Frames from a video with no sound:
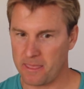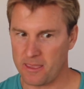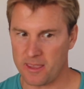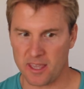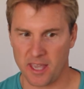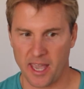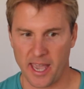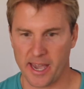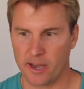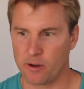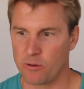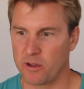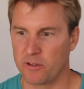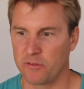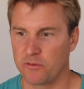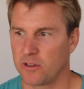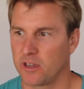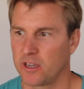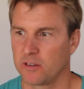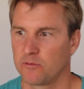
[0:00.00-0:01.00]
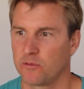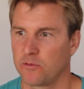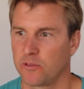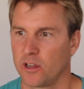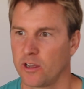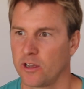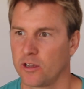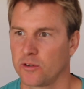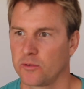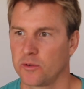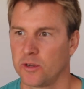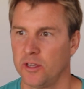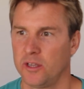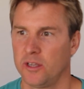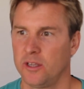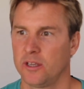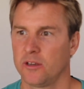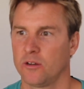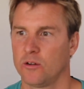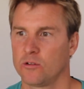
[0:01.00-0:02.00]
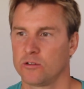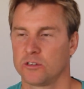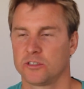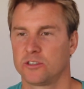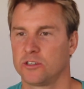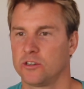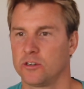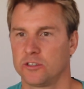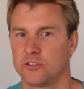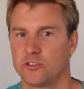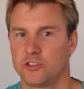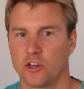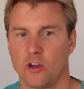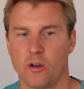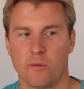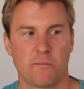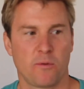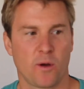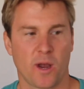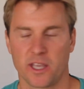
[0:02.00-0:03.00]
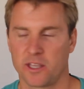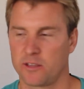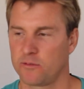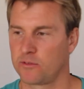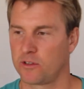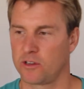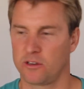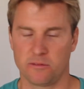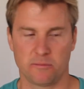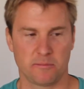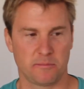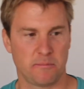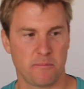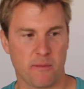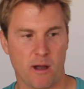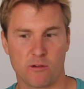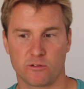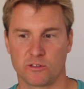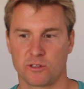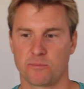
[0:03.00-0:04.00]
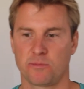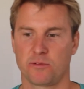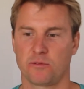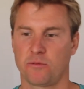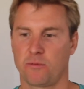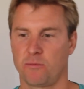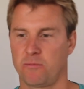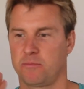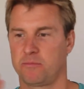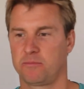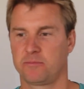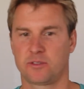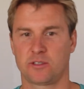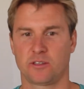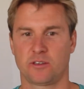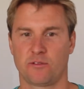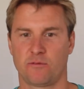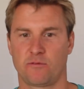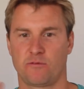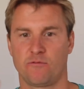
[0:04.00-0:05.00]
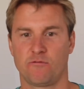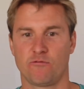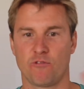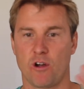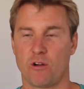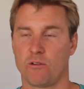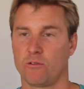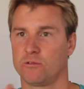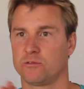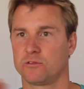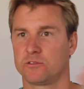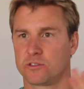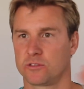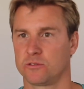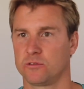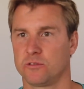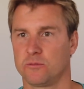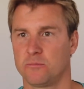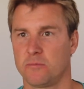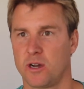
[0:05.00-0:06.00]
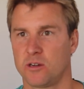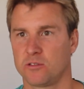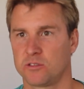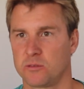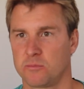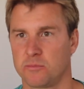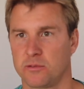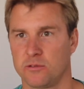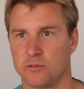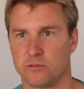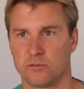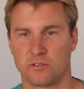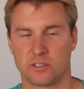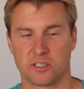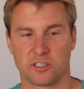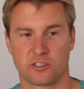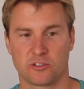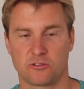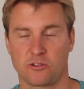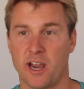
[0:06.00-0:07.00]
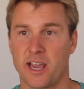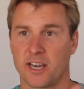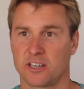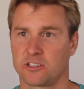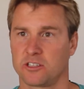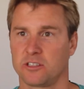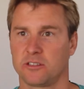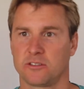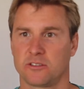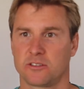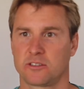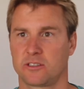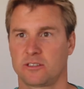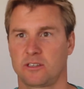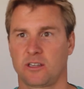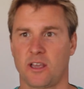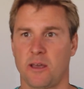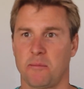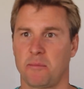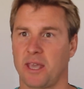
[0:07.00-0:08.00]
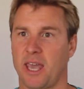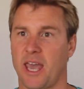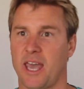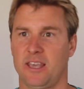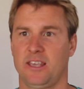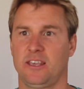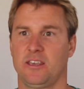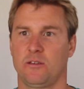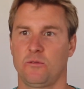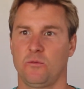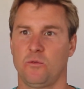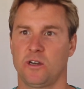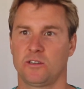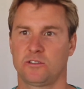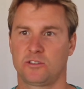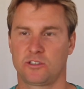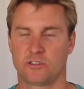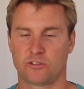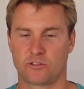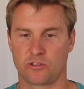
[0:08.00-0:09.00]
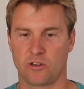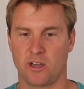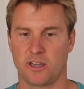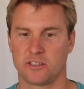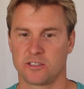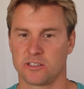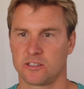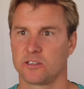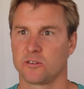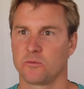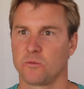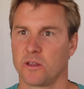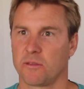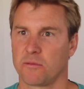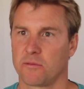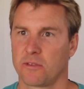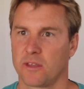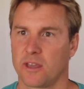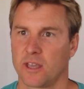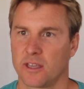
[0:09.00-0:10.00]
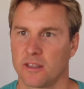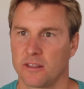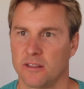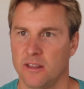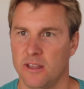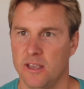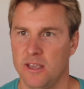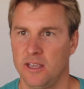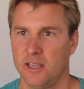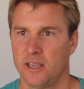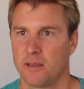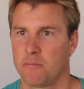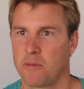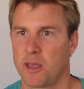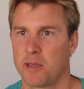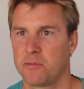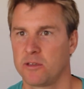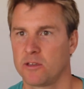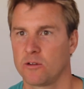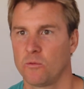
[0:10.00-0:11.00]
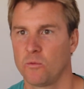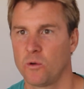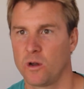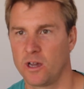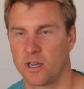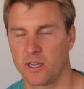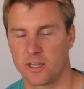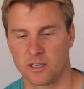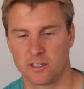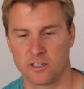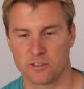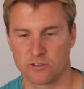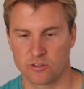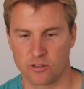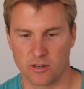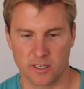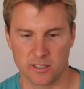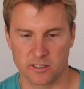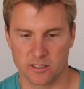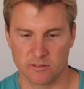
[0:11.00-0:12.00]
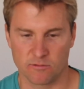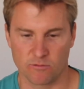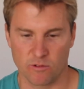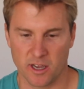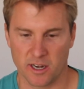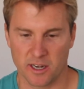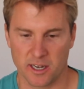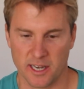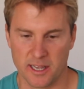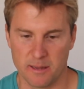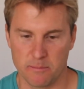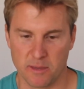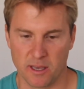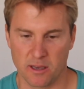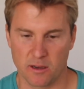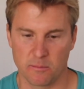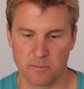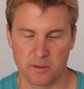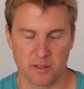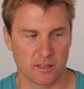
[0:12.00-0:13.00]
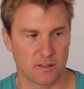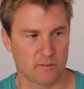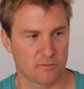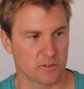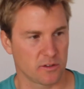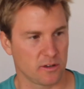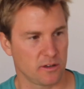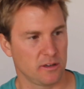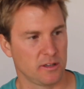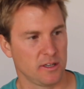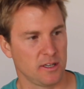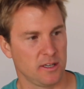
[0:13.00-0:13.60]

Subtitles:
how do I find flow, or a job where you've got multiple sort of roles or multiple distractions coming at you whilst you're trying to do one thing. And maybe you're at work and you're trying to write an email, but you're